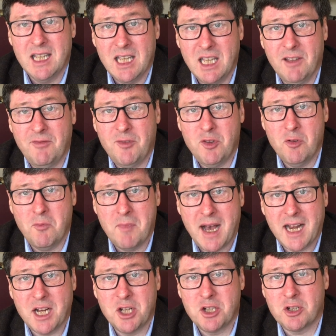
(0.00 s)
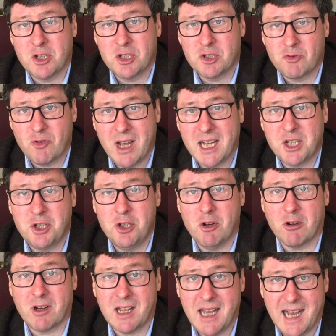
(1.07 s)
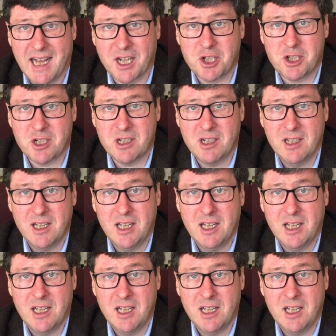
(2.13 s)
if you manage to stretch your cash.